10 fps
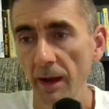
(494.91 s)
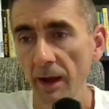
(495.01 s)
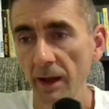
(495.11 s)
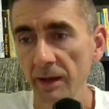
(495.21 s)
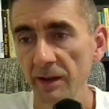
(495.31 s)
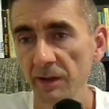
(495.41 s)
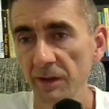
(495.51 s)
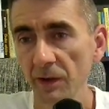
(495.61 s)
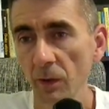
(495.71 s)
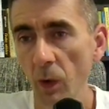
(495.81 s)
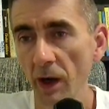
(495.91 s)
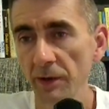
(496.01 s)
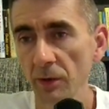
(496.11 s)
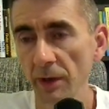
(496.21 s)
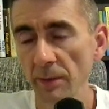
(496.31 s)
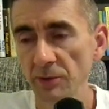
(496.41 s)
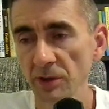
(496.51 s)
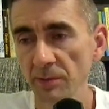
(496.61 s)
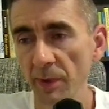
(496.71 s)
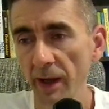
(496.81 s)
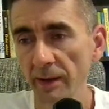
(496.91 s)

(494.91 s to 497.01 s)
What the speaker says: And if the white rook captures back,